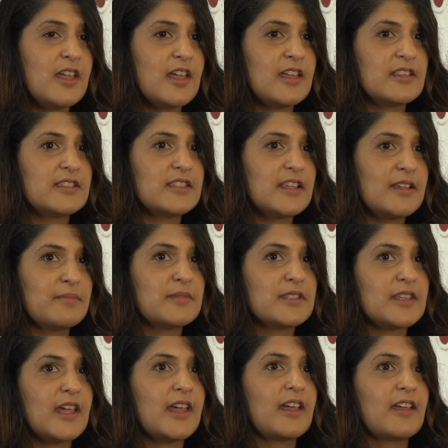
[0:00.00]
It
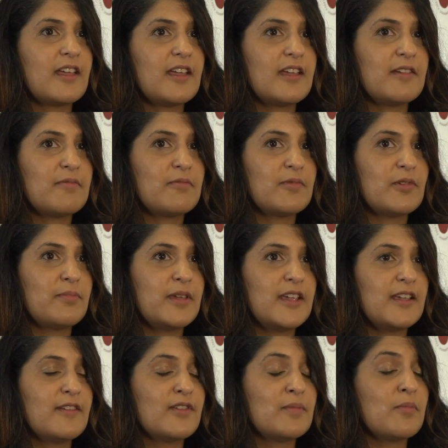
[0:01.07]
seems like it will be
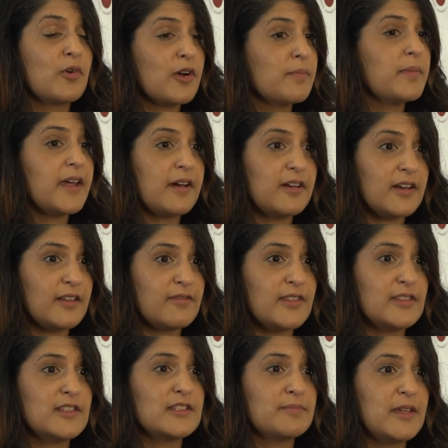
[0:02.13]
even more imperative
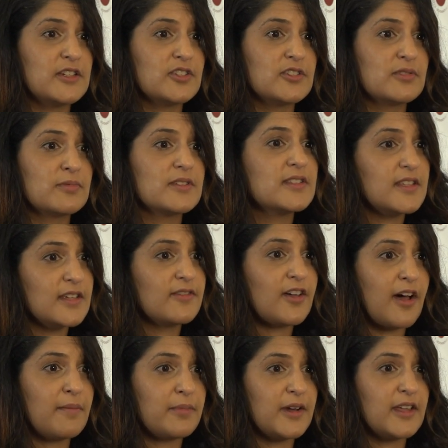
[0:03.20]
that these patients receive
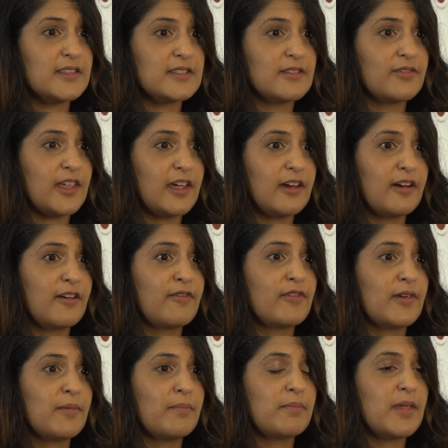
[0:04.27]
comprehensive care
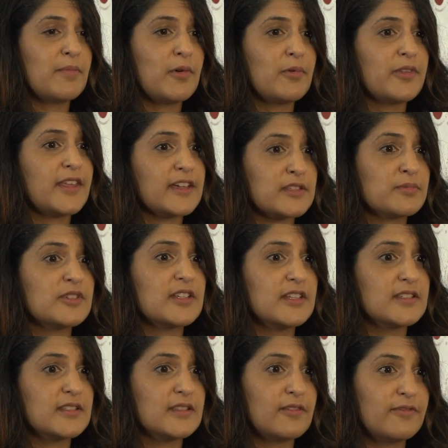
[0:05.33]
from people with
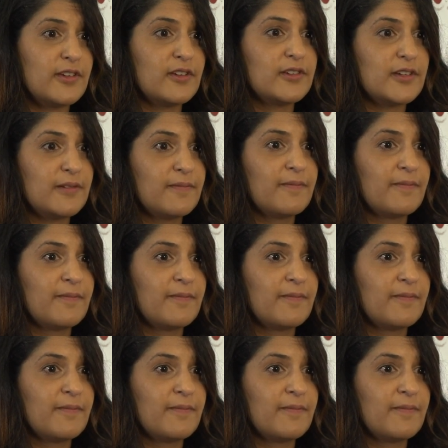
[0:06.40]
expertise in the field.